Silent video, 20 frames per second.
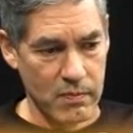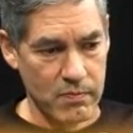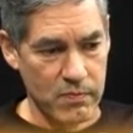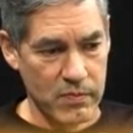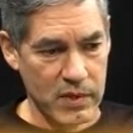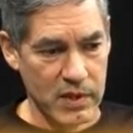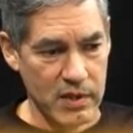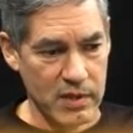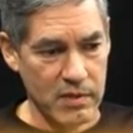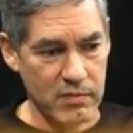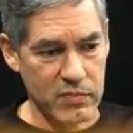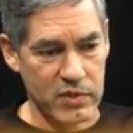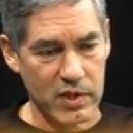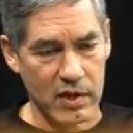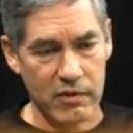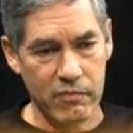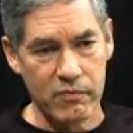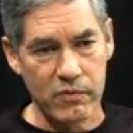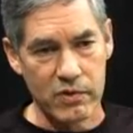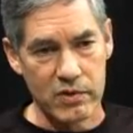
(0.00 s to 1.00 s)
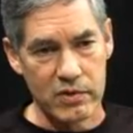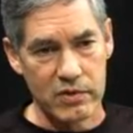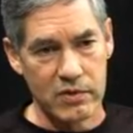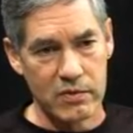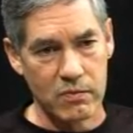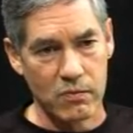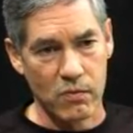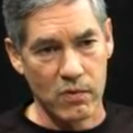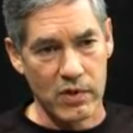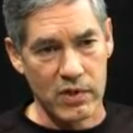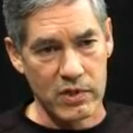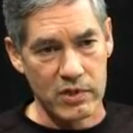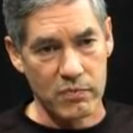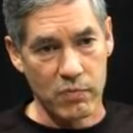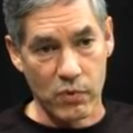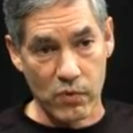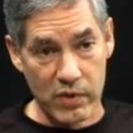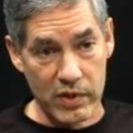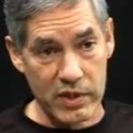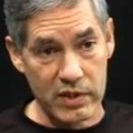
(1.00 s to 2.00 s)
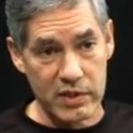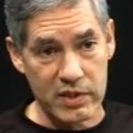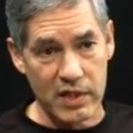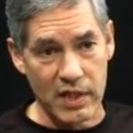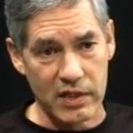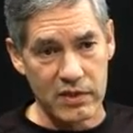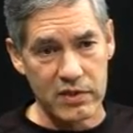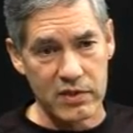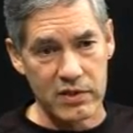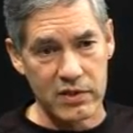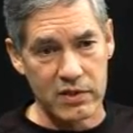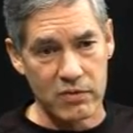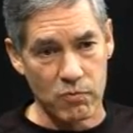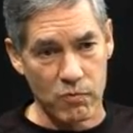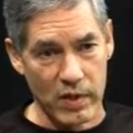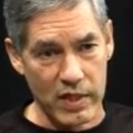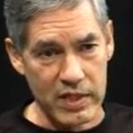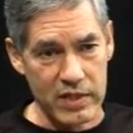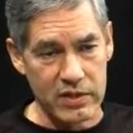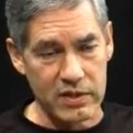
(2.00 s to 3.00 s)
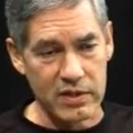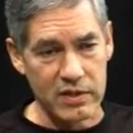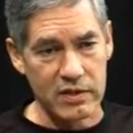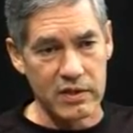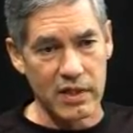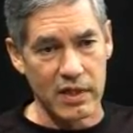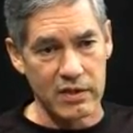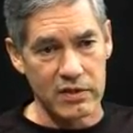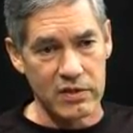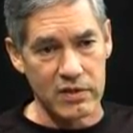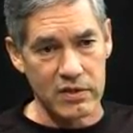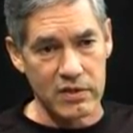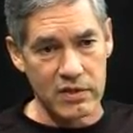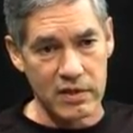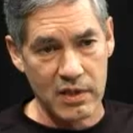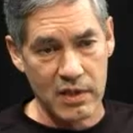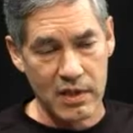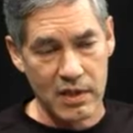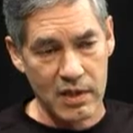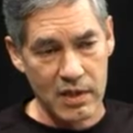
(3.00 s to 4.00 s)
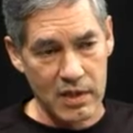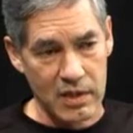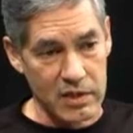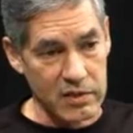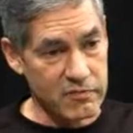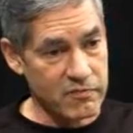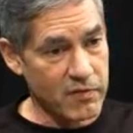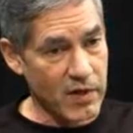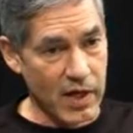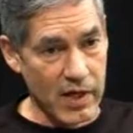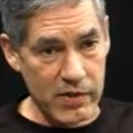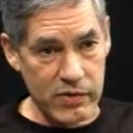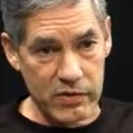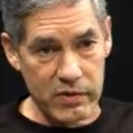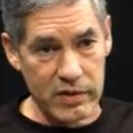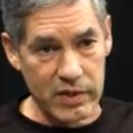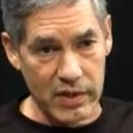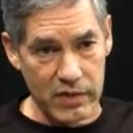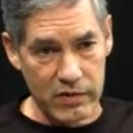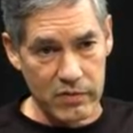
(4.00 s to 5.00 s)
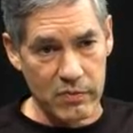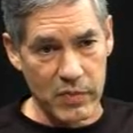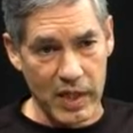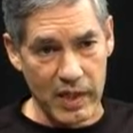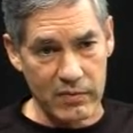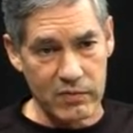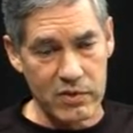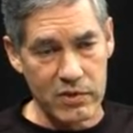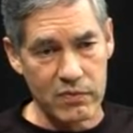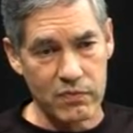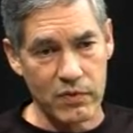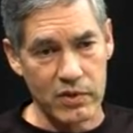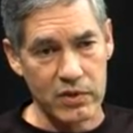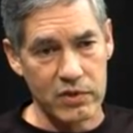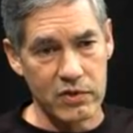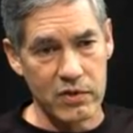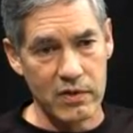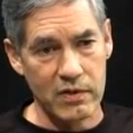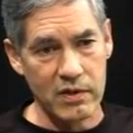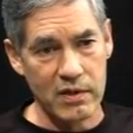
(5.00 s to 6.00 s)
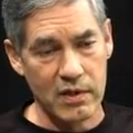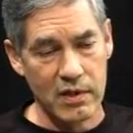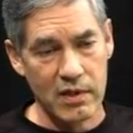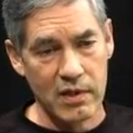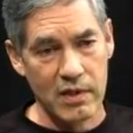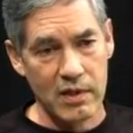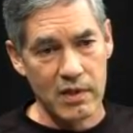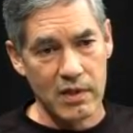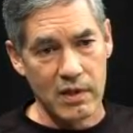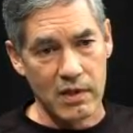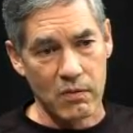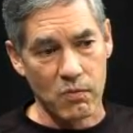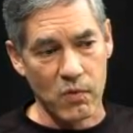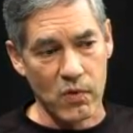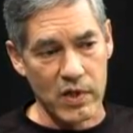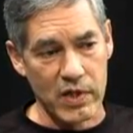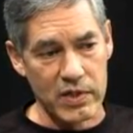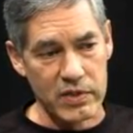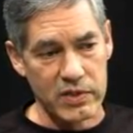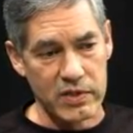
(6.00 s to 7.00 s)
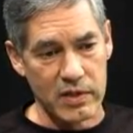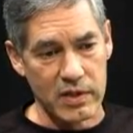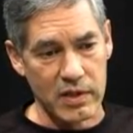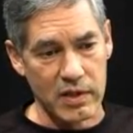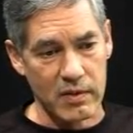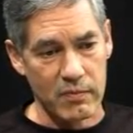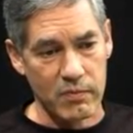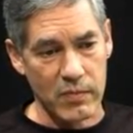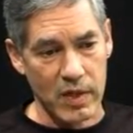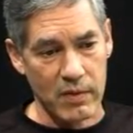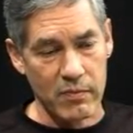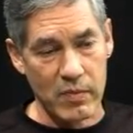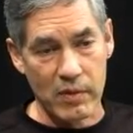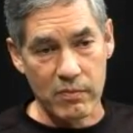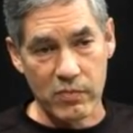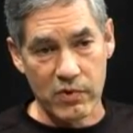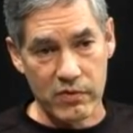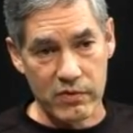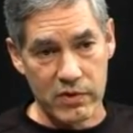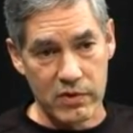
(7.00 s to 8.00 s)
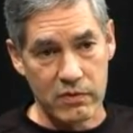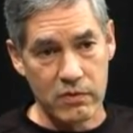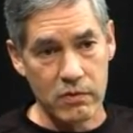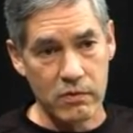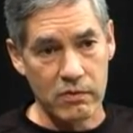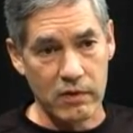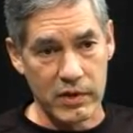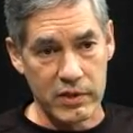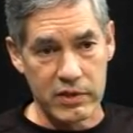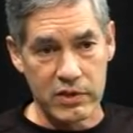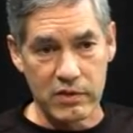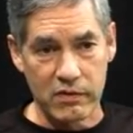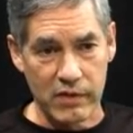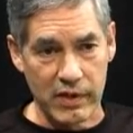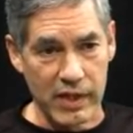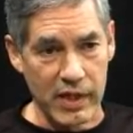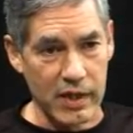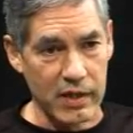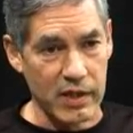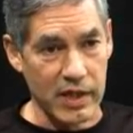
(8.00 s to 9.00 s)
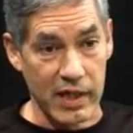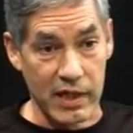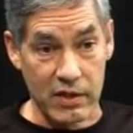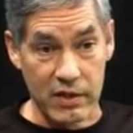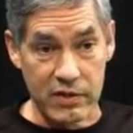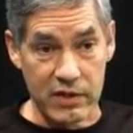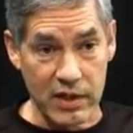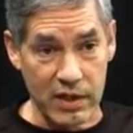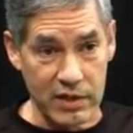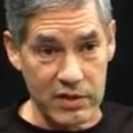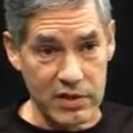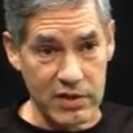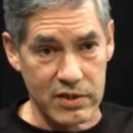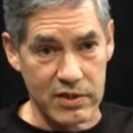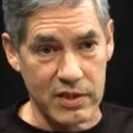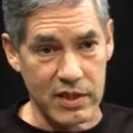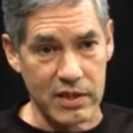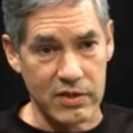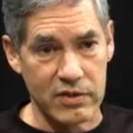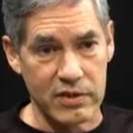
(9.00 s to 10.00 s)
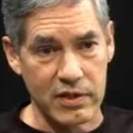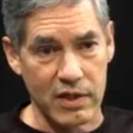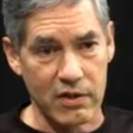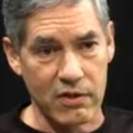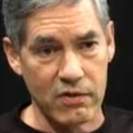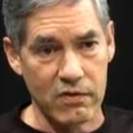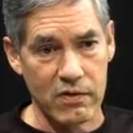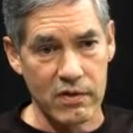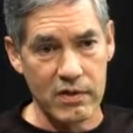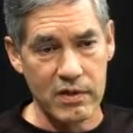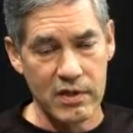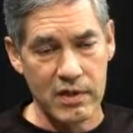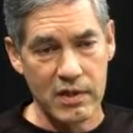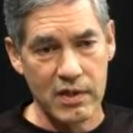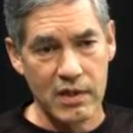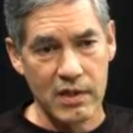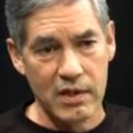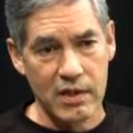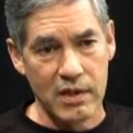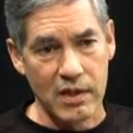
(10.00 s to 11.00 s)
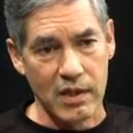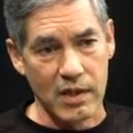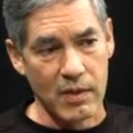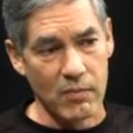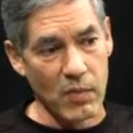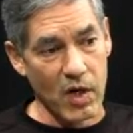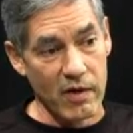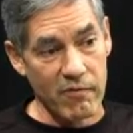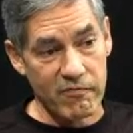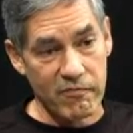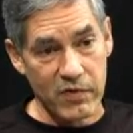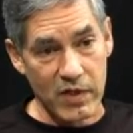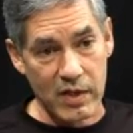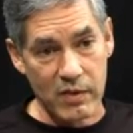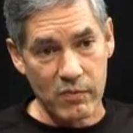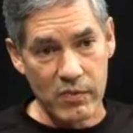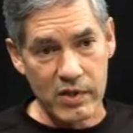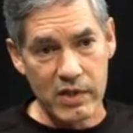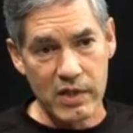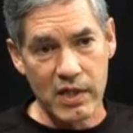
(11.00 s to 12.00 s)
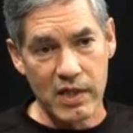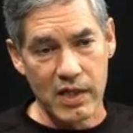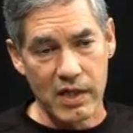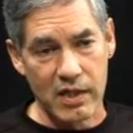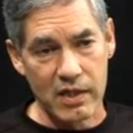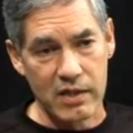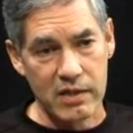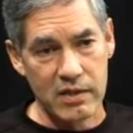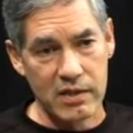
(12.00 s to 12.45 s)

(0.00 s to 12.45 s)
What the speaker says: He himself was born in Texas, raised in Texas. His father, another Baptist preacher, was a member of the Ku Klux Klan and a Texas state senator. Our family had